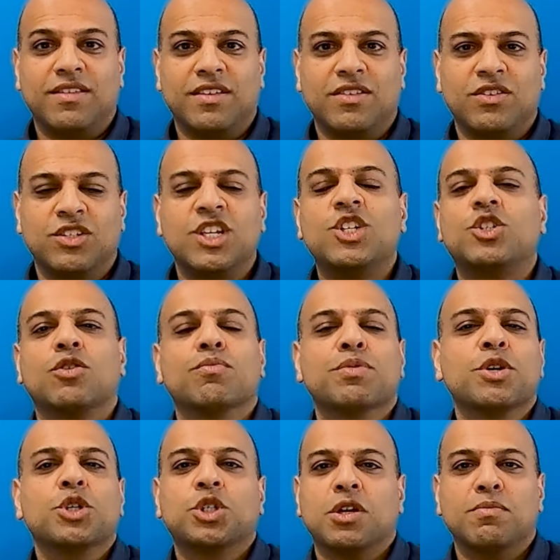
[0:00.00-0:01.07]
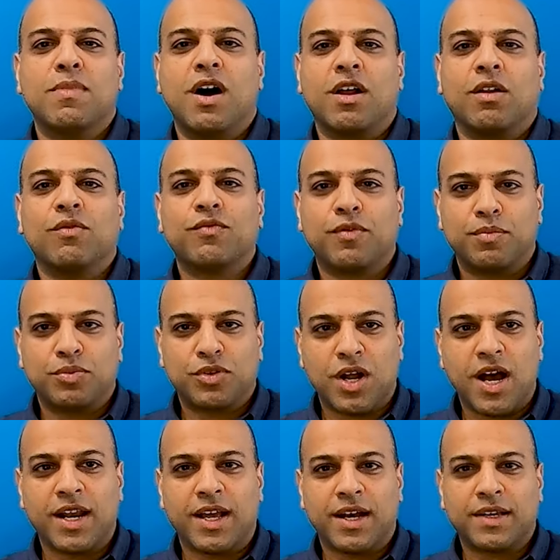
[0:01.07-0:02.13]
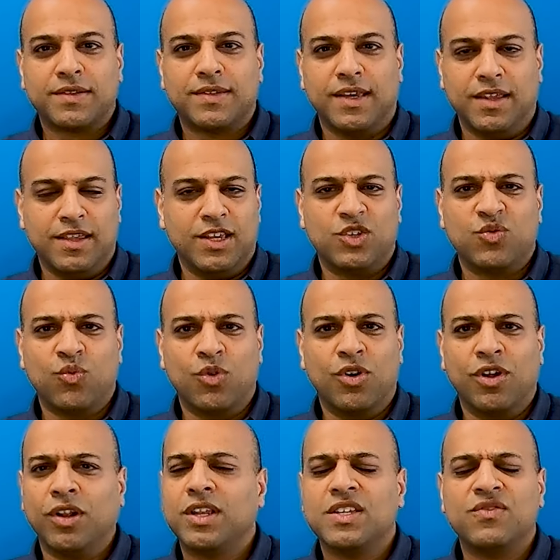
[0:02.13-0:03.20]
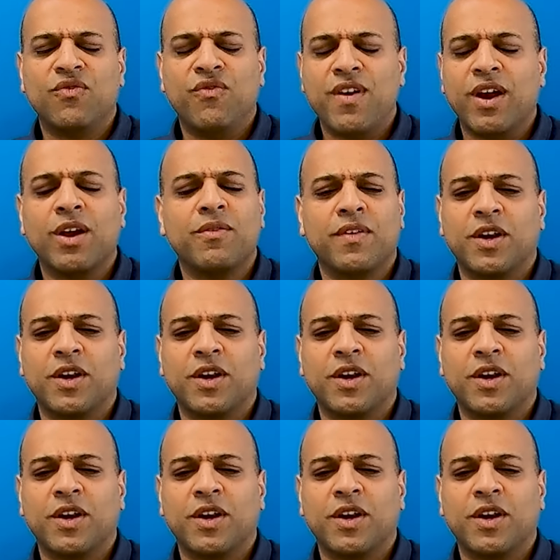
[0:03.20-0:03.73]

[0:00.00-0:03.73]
the distribution model for products in this world is very,